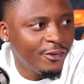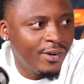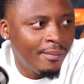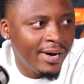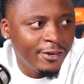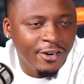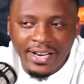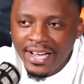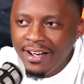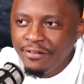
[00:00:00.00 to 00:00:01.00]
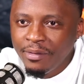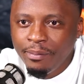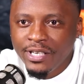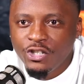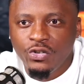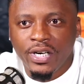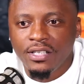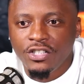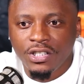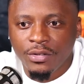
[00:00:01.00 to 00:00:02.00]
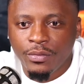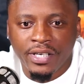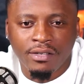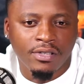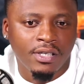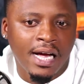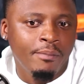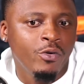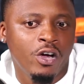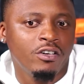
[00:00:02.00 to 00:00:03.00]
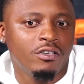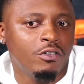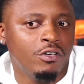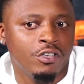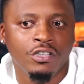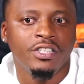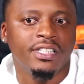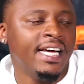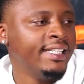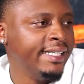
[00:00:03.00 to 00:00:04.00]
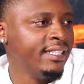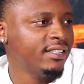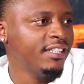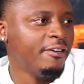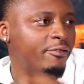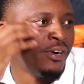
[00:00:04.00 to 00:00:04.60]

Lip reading: I might not have the best strategy and whatever. I'm not good at that stuff,